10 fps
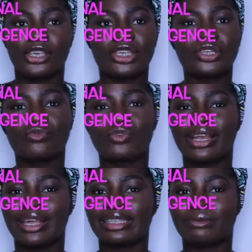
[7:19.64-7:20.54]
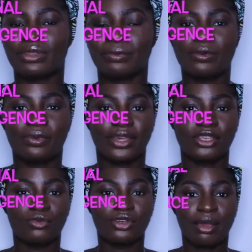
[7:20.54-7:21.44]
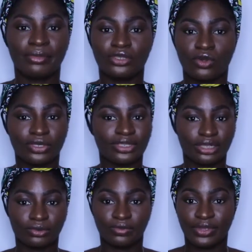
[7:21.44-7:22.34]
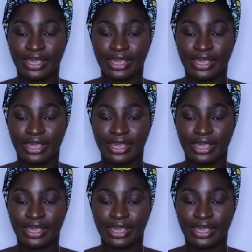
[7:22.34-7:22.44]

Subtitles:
You don't realize some of the people that you would come into contact with